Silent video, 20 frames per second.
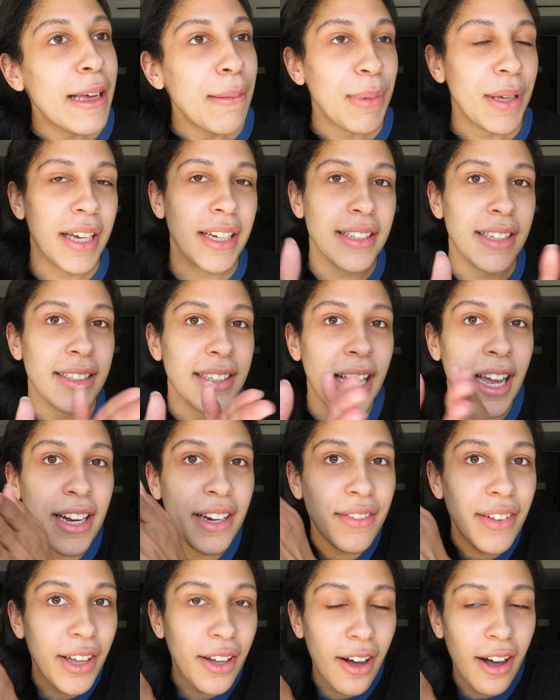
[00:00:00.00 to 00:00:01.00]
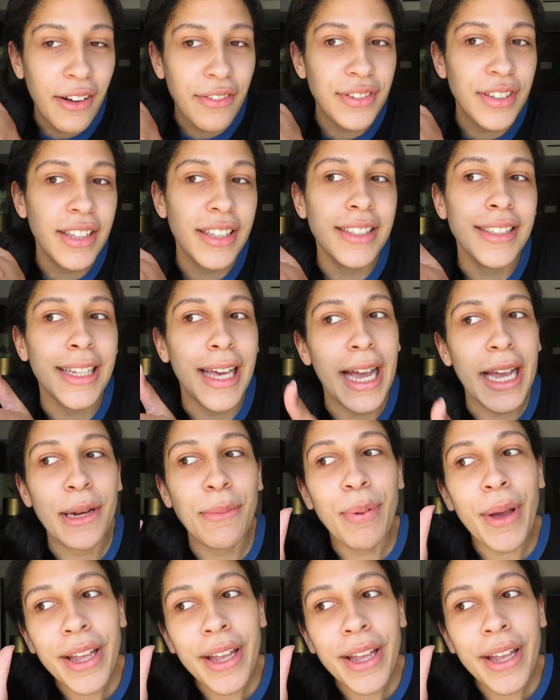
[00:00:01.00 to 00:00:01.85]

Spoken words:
because it's kind of like off to the side,